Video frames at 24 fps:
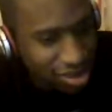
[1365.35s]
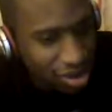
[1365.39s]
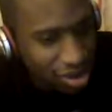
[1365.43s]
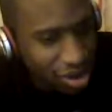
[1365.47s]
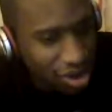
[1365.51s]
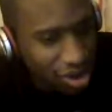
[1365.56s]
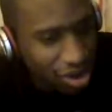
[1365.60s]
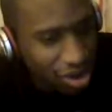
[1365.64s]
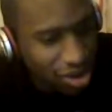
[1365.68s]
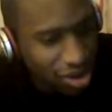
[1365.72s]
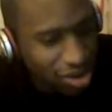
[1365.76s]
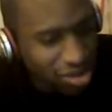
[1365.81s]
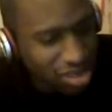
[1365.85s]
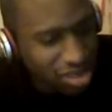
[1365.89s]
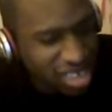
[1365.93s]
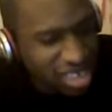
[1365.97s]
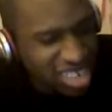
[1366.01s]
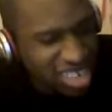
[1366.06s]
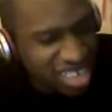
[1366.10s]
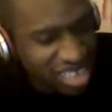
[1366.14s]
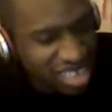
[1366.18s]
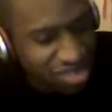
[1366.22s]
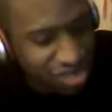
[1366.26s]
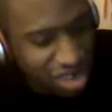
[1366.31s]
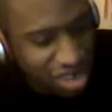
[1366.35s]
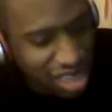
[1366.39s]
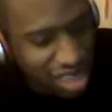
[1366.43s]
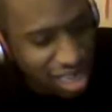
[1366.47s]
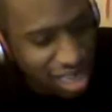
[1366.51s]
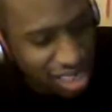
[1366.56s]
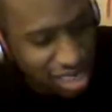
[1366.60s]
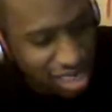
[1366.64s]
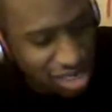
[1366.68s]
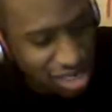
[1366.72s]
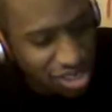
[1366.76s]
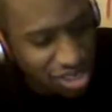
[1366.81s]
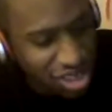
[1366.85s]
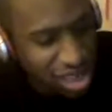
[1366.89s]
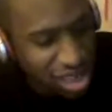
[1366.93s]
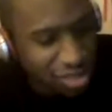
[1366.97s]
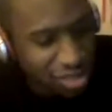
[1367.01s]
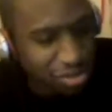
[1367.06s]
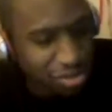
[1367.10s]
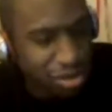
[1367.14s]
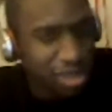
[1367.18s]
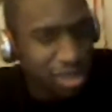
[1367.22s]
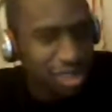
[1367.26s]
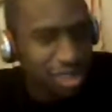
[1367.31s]
Oh yeah, that's why he has a giant
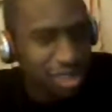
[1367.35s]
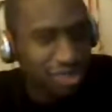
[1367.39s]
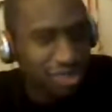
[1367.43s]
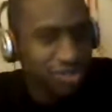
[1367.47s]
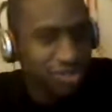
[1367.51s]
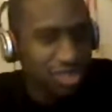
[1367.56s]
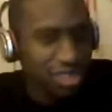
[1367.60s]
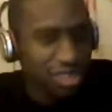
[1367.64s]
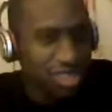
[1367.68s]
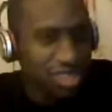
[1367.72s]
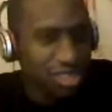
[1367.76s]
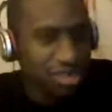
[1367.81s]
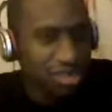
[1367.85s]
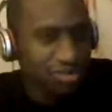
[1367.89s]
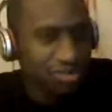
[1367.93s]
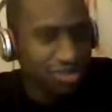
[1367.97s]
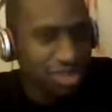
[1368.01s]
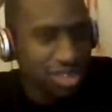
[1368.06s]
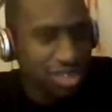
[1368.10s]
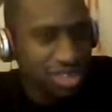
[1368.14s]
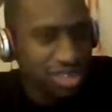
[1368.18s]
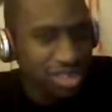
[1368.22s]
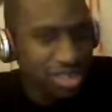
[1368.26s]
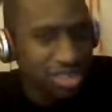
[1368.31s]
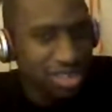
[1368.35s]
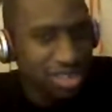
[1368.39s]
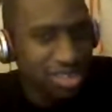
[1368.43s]
penny for some reason.